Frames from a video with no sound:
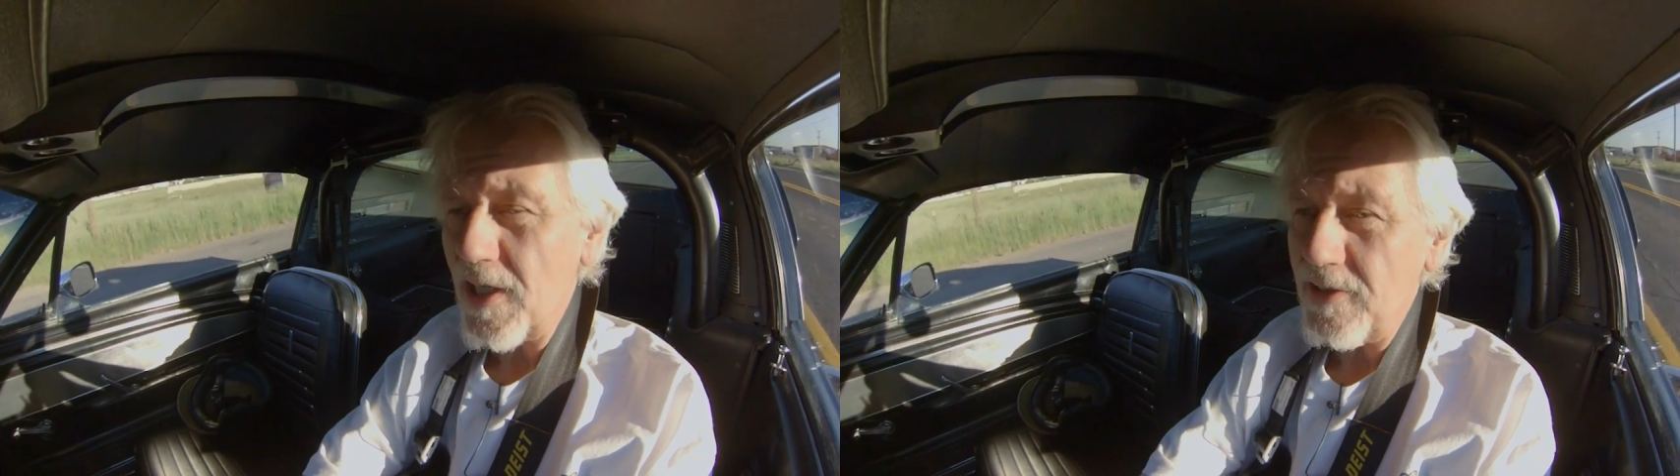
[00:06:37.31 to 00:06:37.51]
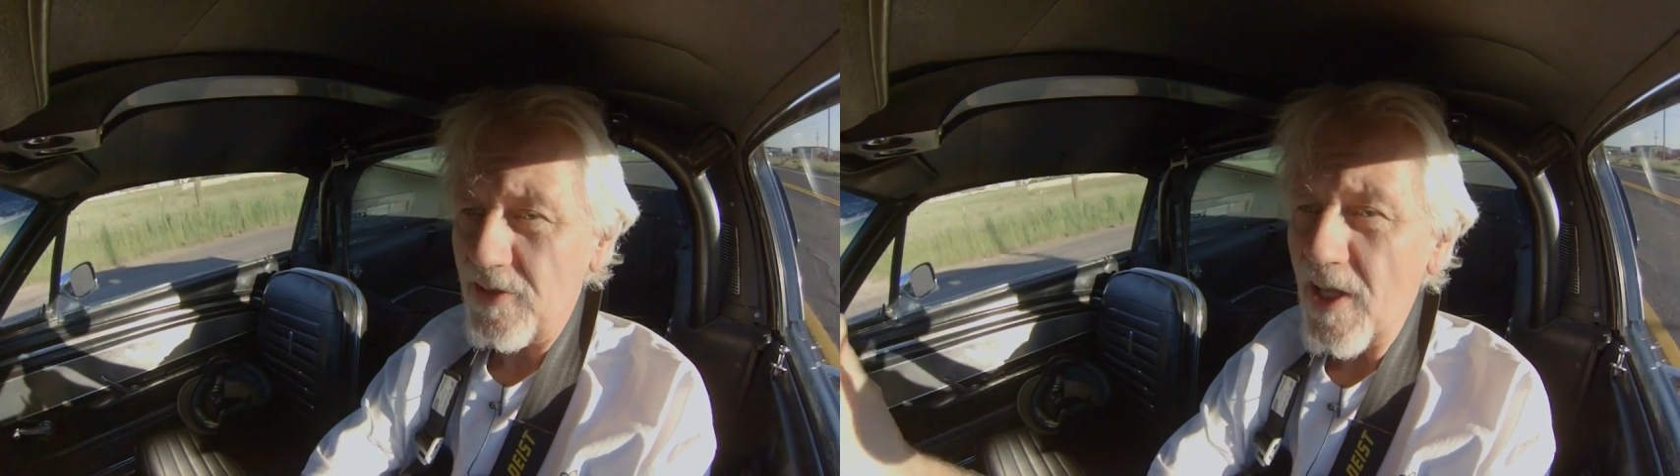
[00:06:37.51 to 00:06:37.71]

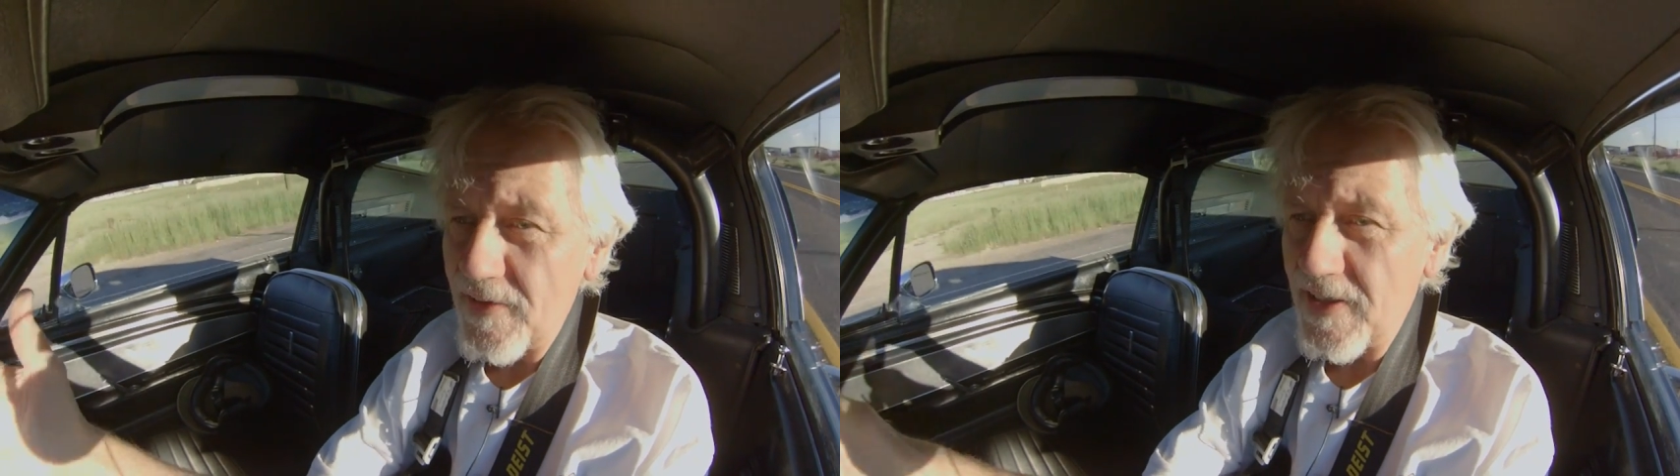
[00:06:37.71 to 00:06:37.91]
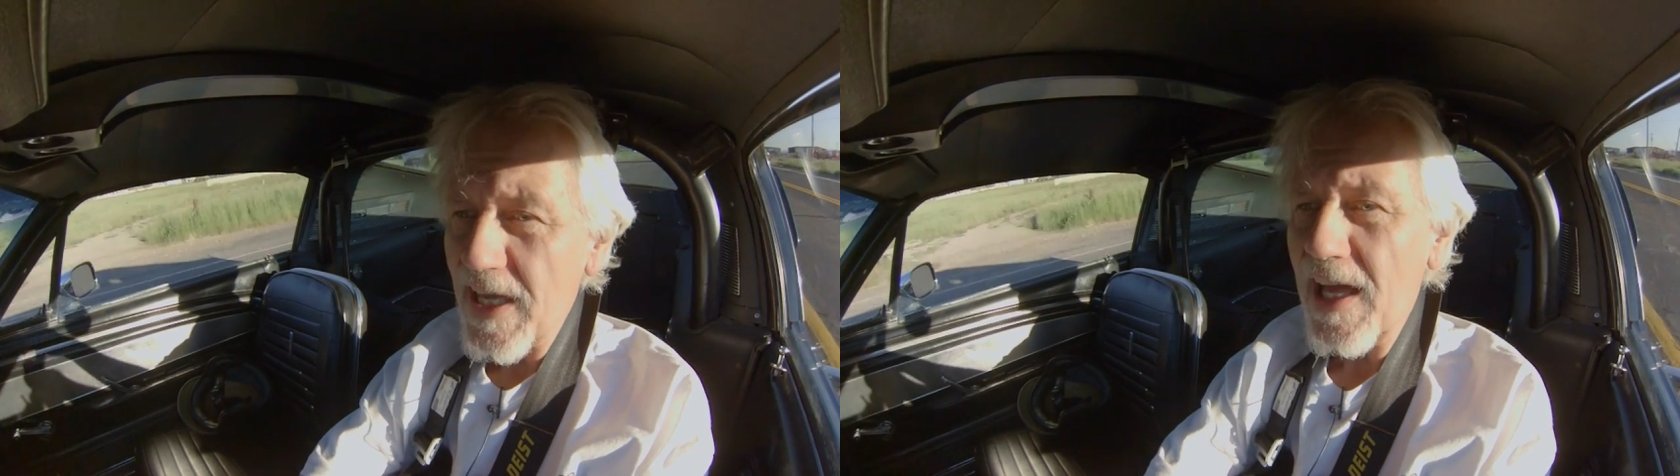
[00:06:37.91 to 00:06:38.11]
I saw
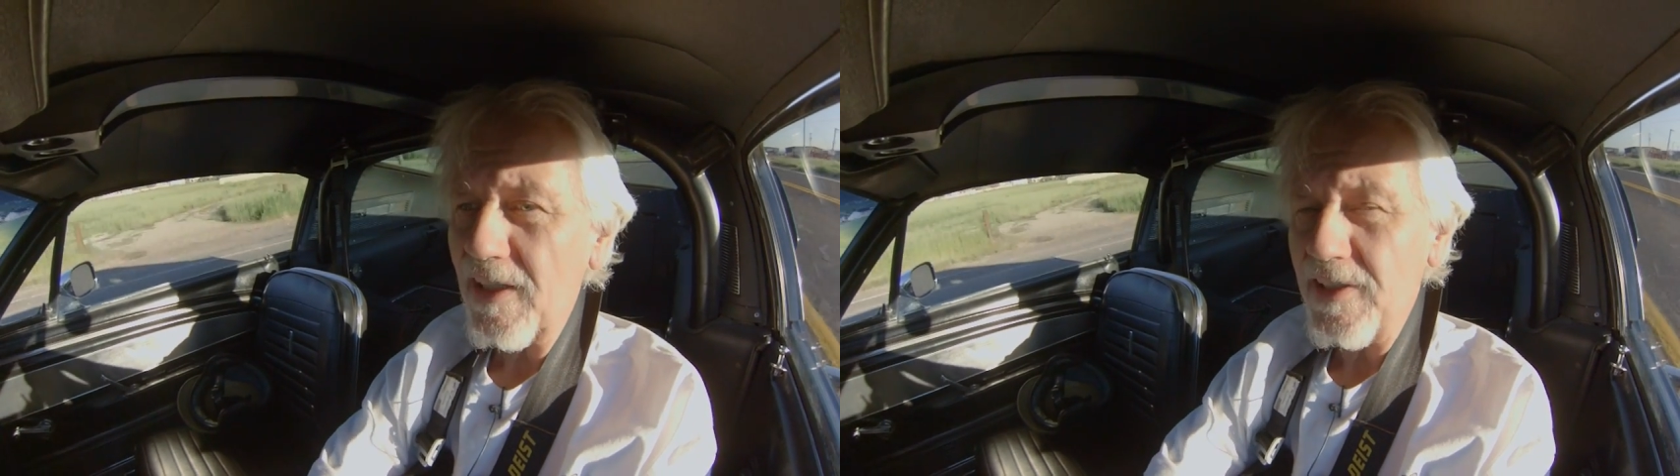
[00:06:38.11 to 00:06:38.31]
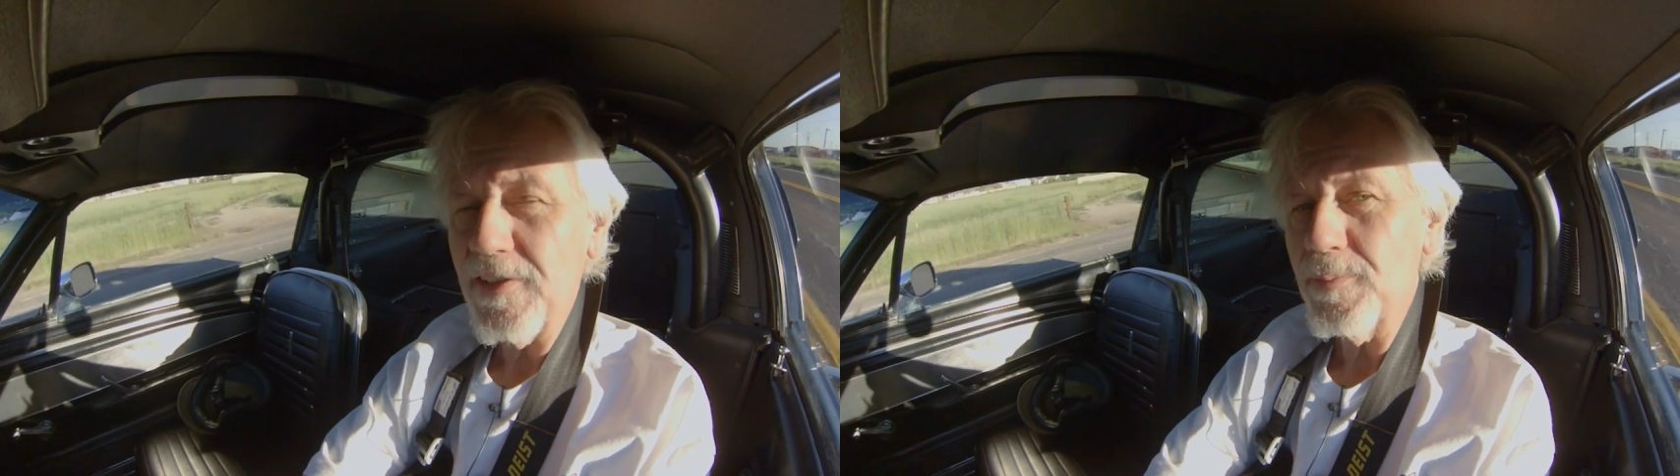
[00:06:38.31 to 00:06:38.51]
the
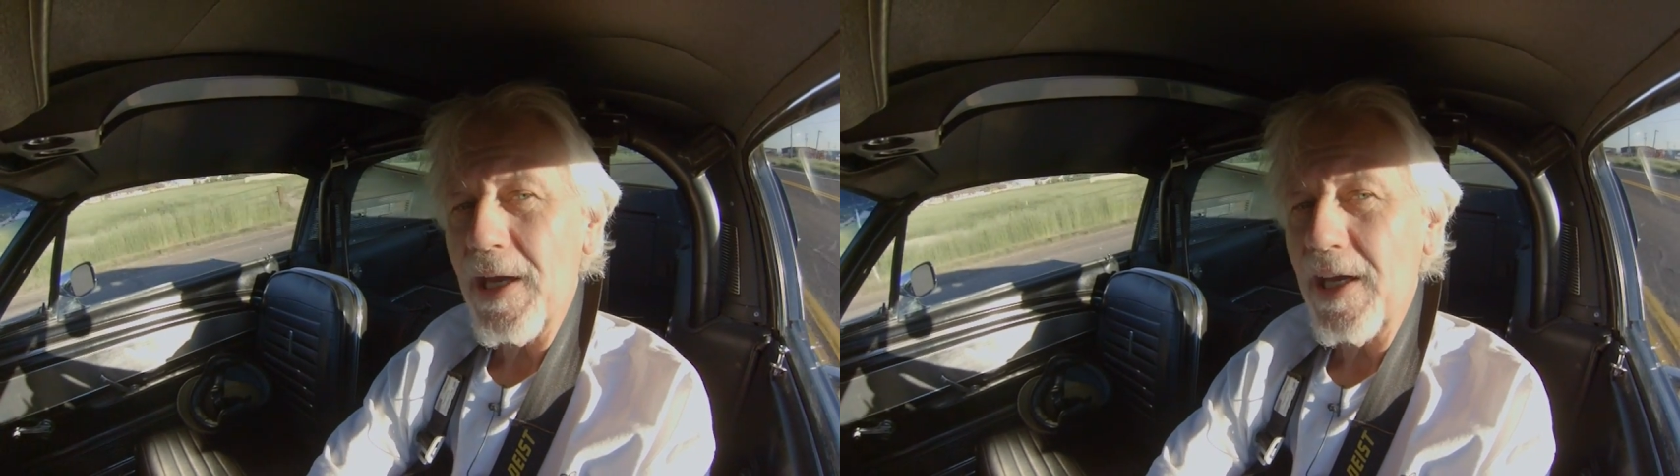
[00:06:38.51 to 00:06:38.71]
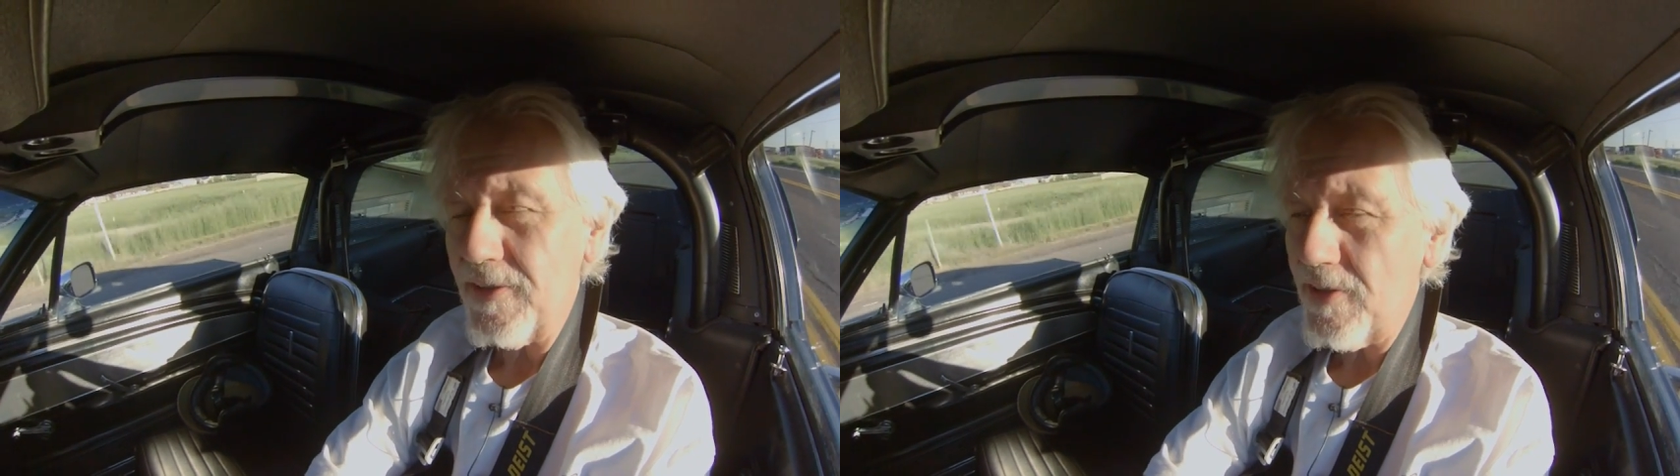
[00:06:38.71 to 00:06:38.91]
galleys back